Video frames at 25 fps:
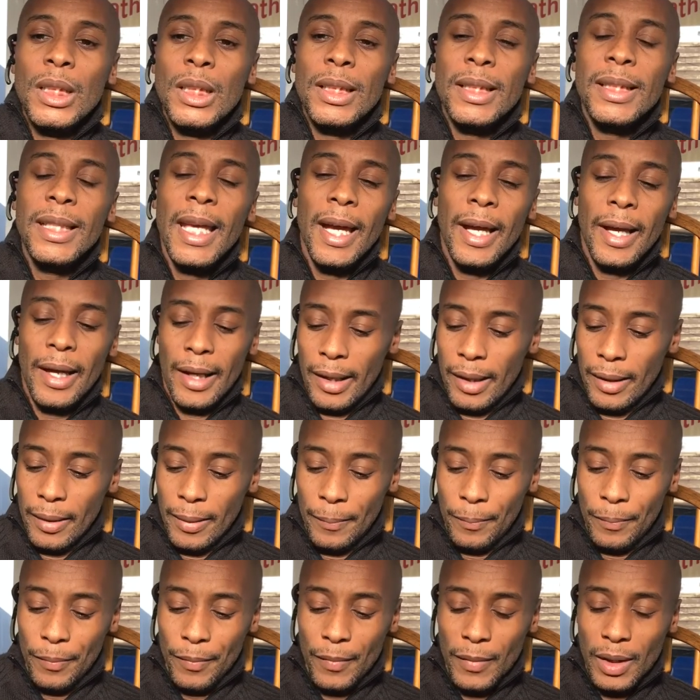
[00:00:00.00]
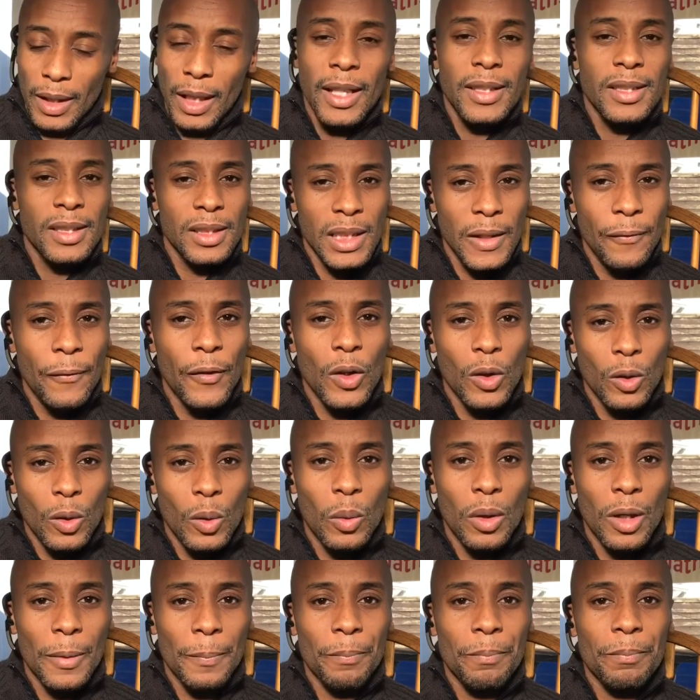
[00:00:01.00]
Yeah, it's a difficult
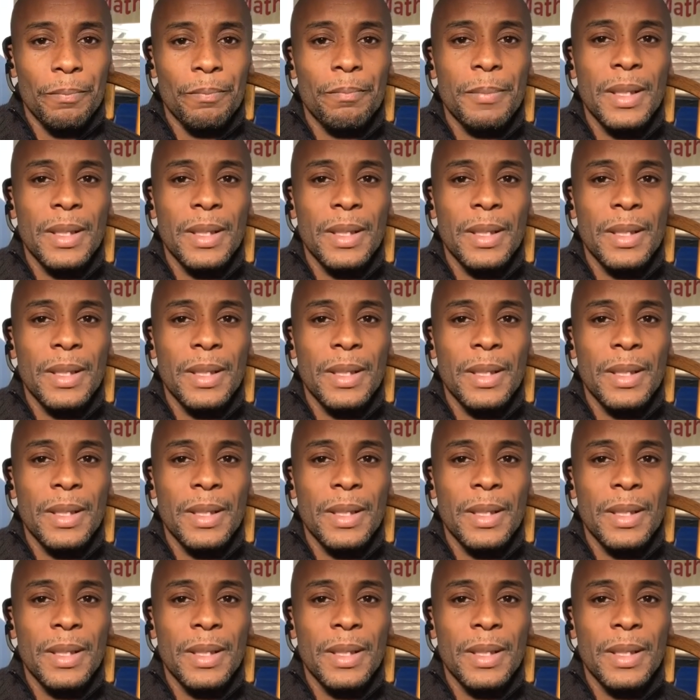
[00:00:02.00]
one